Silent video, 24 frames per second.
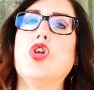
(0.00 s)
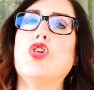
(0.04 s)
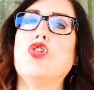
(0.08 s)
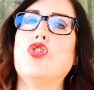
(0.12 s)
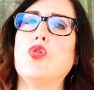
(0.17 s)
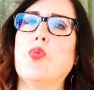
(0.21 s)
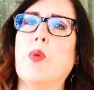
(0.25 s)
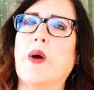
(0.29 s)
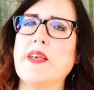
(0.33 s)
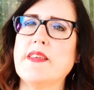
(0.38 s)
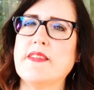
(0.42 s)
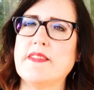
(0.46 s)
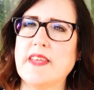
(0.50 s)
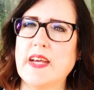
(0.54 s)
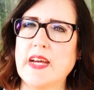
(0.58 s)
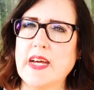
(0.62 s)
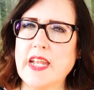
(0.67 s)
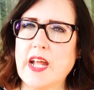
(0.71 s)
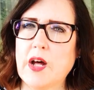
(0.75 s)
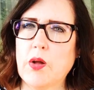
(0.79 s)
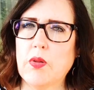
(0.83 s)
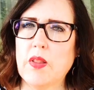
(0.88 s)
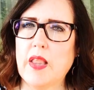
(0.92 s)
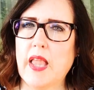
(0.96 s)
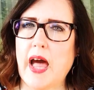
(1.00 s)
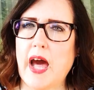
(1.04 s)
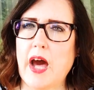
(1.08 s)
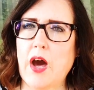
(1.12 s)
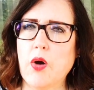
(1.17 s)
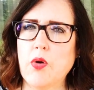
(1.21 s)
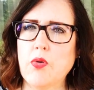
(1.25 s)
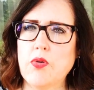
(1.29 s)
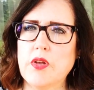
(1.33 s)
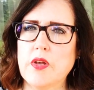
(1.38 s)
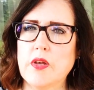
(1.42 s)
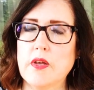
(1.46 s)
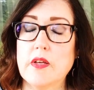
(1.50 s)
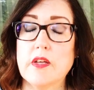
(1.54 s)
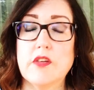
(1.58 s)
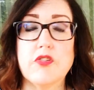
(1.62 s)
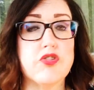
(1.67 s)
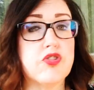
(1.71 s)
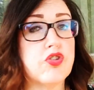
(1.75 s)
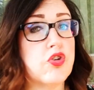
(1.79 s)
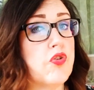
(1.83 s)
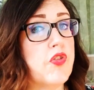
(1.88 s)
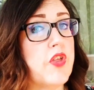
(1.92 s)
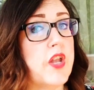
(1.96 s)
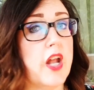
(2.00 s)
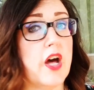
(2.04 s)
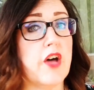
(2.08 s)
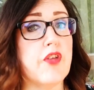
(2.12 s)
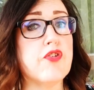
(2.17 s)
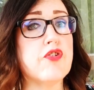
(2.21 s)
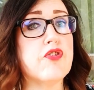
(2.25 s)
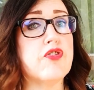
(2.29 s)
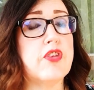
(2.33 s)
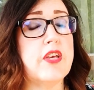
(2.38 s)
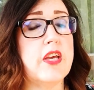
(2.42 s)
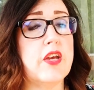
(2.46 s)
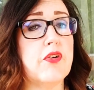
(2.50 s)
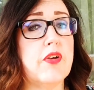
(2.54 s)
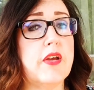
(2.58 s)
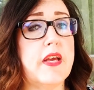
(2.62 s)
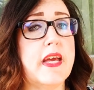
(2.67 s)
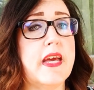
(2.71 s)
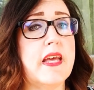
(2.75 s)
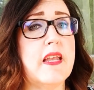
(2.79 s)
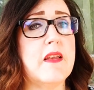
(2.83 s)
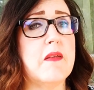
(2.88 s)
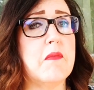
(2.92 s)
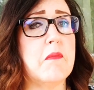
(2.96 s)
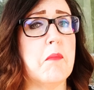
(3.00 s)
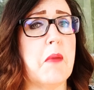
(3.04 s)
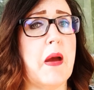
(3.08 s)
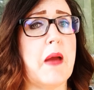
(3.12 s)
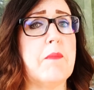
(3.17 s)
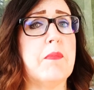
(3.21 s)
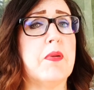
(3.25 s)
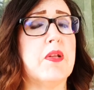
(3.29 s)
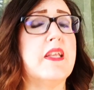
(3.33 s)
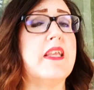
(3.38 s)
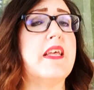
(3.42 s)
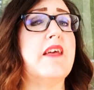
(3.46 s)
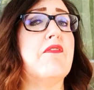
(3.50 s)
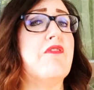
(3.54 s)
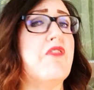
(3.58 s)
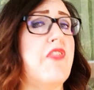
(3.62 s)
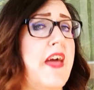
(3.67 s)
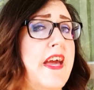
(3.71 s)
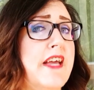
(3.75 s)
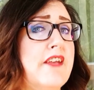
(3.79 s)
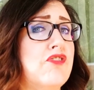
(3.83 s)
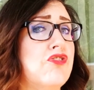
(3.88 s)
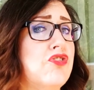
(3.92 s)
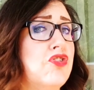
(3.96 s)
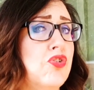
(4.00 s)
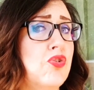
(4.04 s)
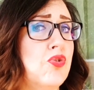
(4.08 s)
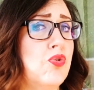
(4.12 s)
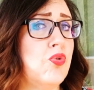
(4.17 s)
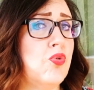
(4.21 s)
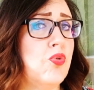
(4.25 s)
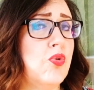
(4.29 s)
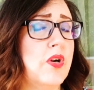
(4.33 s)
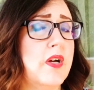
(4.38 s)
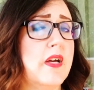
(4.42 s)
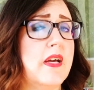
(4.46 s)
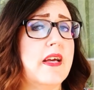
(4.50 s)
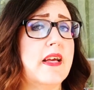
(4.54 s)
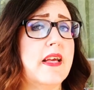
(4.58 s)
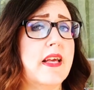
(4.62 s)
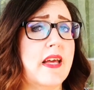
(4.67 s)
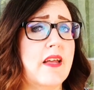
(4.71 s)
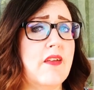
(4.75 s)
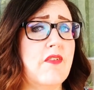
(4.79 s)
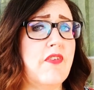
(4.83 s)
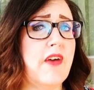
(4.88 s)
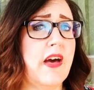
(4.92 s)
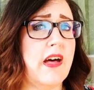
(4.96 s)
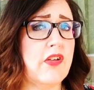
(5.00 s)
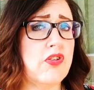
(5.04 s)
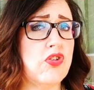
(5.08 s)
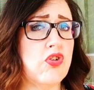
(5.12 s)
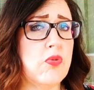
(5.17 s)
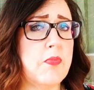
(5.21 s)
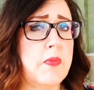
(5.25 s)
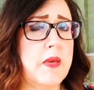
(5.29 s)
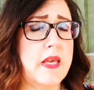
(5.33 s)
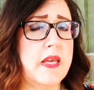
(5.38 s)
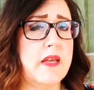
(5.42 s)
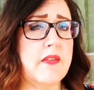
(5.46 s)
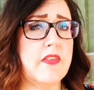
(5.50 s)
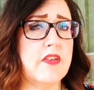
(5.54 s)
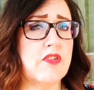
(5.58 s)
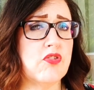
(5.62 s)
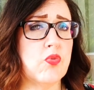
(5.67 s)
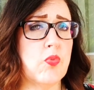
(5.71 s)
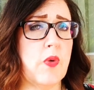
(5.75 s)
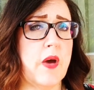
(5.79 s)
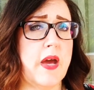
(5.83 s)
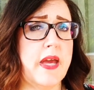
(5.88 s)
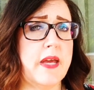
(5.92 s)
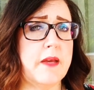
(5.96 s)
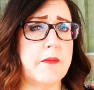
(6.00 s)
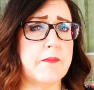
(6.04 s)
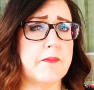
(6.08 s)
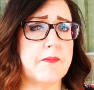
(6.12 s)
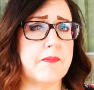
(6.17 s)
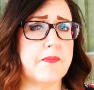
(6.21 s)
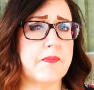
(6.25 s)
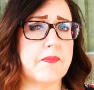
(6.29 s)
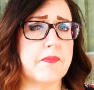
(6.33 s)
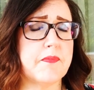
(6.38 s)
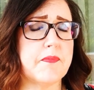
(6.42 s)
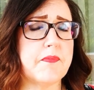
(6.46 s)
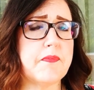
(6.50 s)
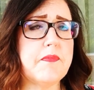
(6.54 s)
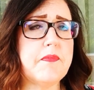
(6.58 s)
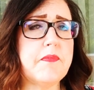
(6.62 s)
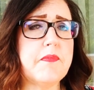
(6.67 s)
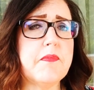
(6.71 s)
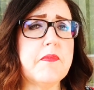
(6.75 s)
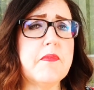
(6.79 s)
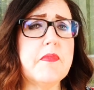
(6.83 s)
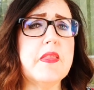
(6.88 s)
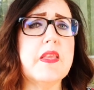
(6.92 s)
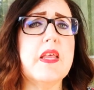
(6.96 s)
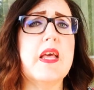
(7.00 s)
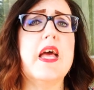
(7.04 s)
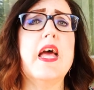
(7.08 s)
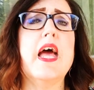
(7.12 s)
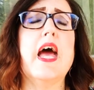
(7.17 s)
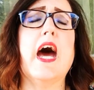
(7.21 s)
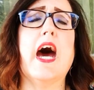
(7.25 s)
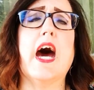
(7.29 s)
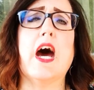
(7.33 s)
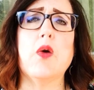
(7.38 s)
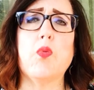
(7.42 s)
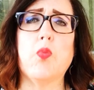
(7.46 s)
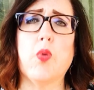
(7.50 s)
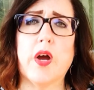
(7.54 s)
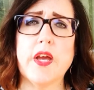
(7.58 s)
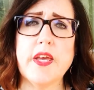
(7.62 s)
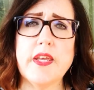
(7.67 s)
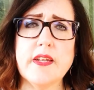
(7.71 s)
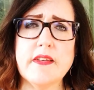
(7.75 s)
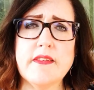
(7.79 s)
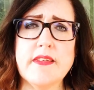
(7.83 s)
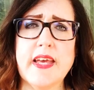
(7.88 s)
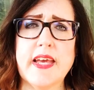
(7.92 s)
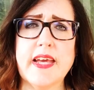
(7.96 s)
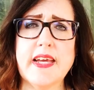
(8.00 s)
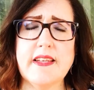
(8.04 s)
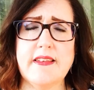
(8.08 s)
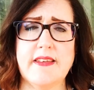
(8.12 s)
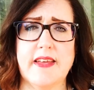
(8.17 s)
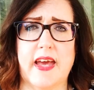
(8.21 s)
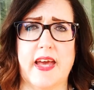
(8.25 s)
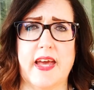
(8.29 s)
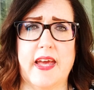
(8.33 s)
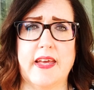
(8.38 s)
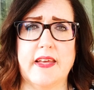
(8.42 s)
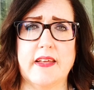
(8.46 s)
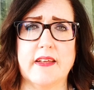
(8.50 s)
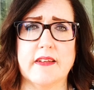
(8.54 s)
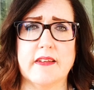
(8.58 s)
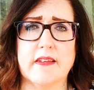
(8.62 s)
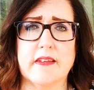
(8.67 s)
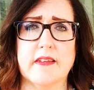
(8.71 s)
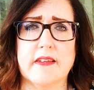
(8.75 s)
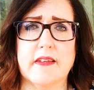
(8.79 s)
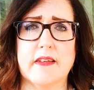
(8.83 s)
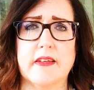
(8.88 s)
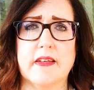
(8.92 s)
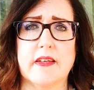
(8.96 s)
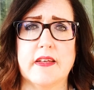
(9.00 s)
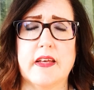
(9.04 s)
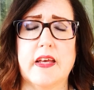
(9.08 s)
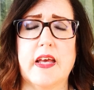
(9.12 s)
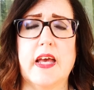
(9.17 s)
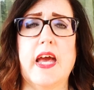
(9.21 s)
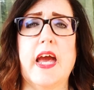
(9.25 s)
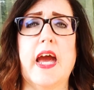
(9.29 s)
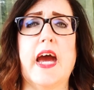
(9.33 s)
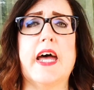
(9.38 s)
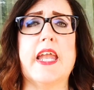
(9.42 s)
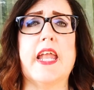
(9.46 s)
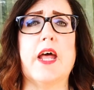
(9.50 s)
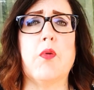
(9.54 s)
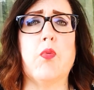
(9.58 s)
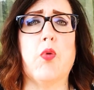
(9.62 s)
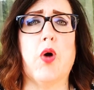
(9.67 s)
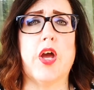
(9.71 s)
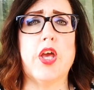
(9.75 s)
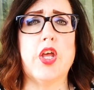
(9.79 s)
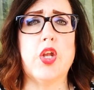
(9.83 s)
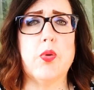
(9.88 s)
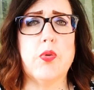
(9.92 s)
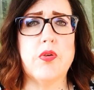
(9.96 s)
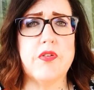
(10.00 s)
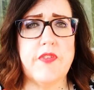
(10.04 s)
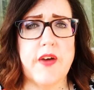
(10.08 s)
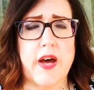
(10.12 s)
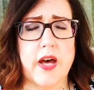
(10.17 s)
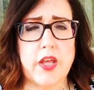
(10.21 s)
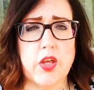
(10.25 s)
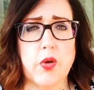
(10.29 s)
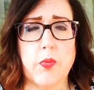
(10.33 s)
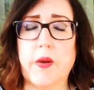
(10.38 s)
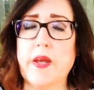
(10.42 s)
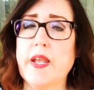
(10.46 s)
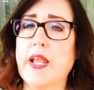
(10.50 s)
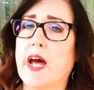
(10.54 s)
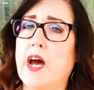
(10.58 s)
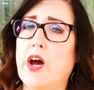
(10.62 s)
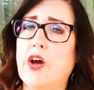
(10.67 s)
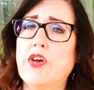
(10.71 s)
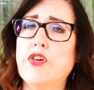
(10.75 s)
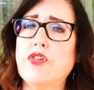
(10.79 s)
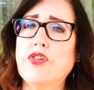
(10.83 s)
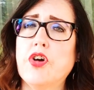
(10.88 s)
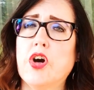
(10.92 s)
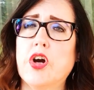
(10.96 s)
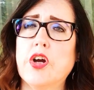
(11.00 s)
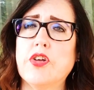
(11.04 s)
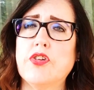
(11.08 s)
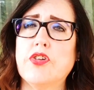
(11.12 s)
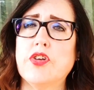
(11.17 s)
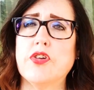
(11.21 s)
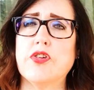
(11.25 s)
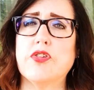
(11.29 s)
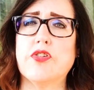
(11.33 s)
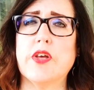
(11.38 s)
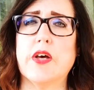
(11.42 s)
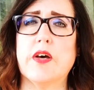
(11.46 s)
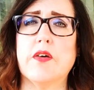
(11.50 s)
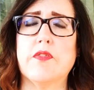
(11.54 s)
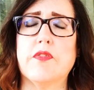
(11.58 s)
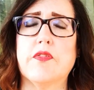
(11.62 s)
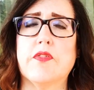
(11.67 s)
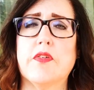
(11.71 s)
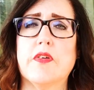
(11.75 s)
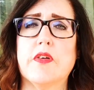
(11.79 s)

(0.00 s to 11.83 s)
Do I say it out loud so that others hearing it might believe they too can value me in this way? I want you to take a day and I want you to evaluate how you're talking to yourself.